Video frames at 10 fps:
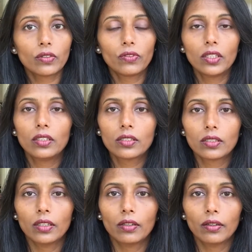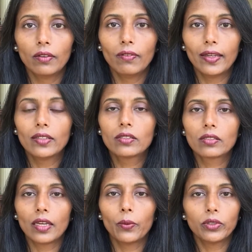of these events
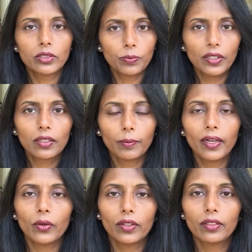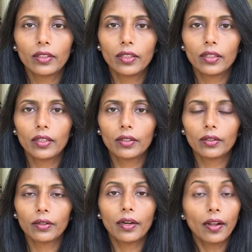I will speak about in the
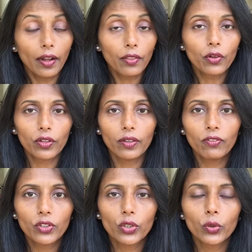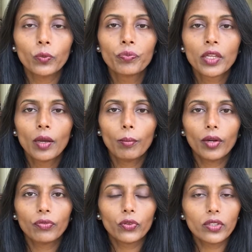another video.
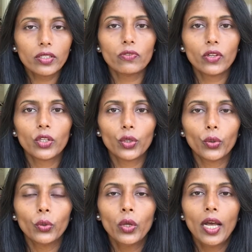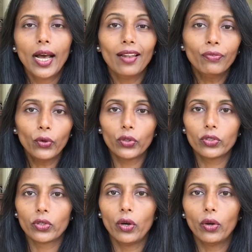But for this video, I'll
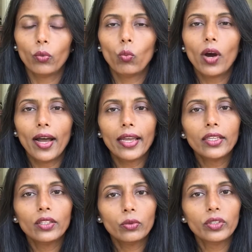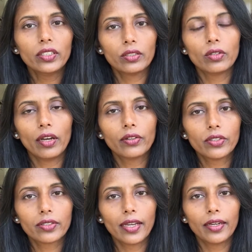focus on why you need to
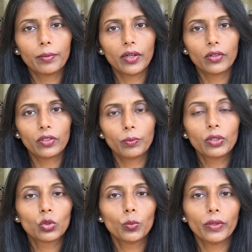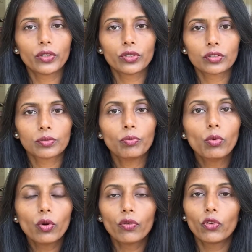understand about the Pitru Paksha
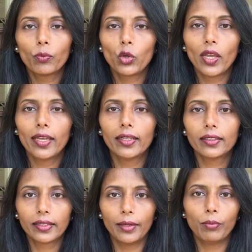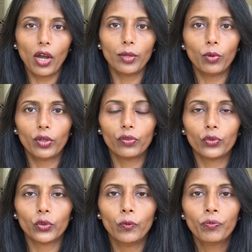more from your health and body point of view.